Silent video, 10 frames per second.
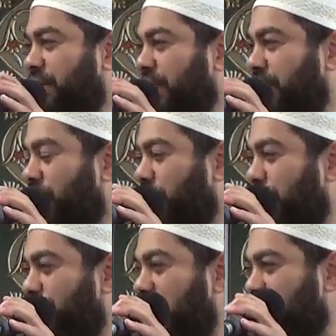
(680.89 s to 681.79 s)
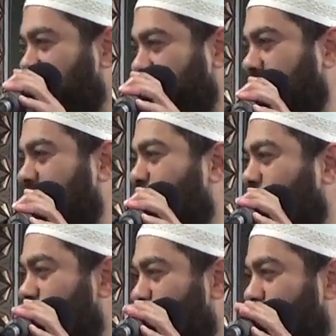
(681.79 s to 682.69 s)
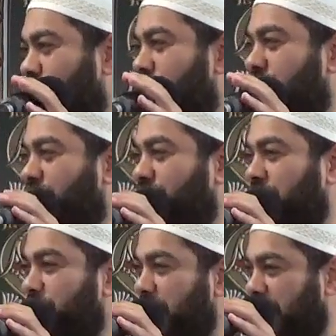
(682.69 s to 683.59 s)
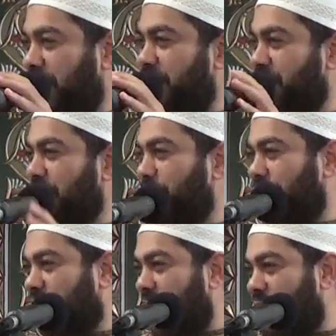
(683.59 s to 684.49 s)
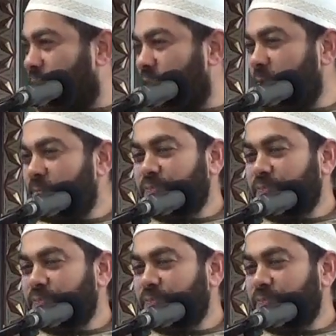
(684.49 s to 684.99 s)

giving a maw'idah to the students of the Main Gate Islamic Academy.